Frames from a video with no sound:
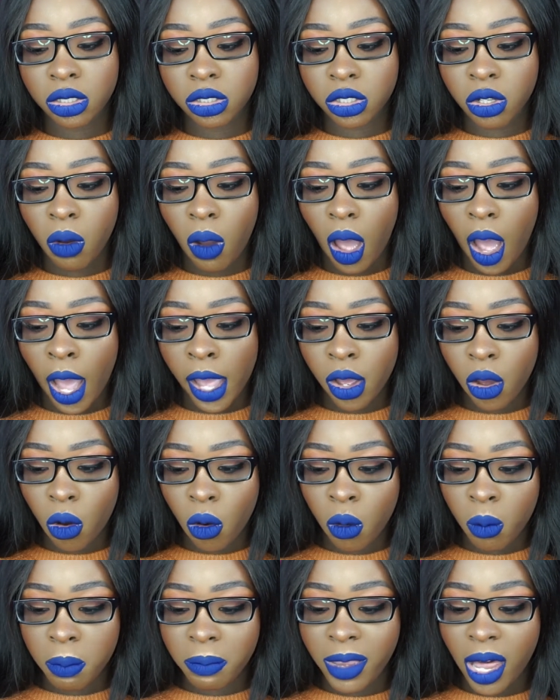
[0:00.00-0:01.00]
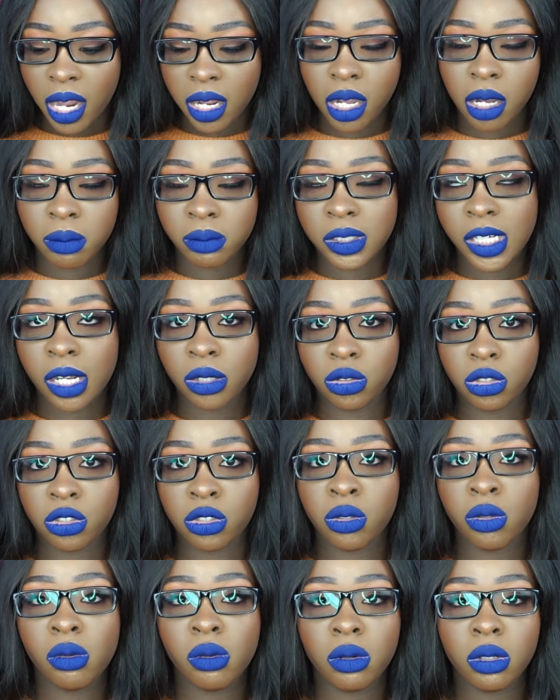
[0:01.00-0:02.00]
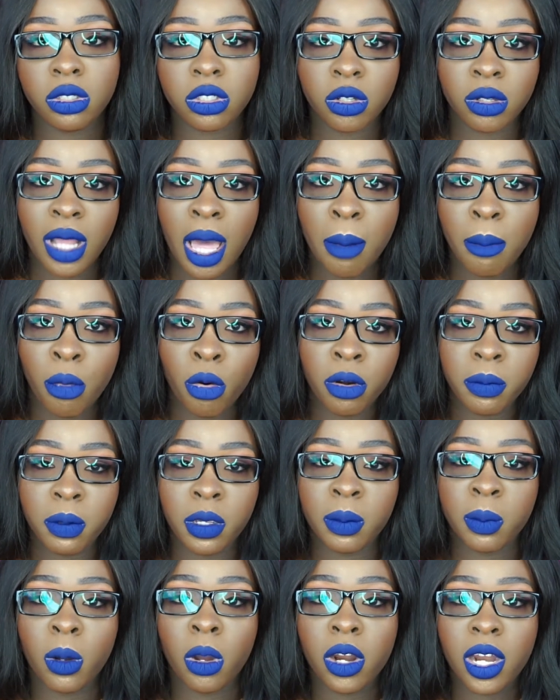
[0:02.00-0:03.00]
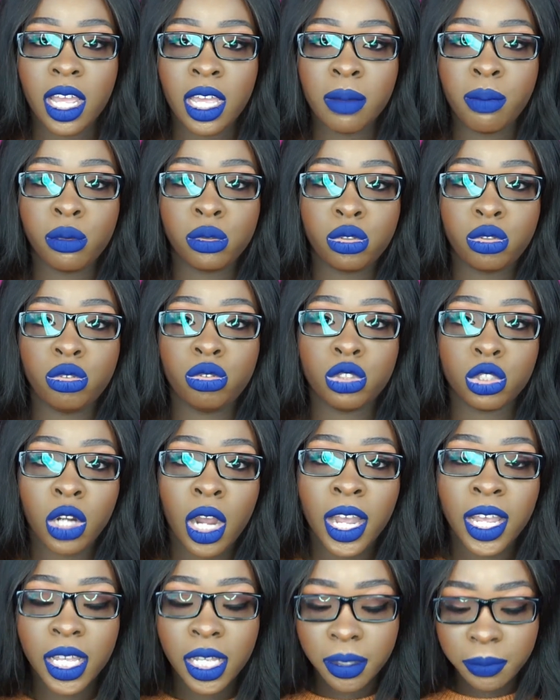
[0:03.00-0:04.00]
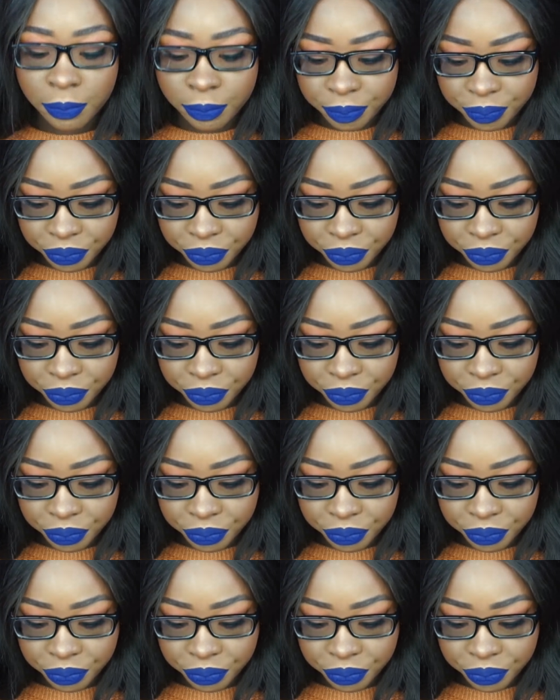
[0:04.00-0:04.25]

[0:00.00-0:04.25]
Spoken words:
So I hope that comes out soon so that more people are able to try it.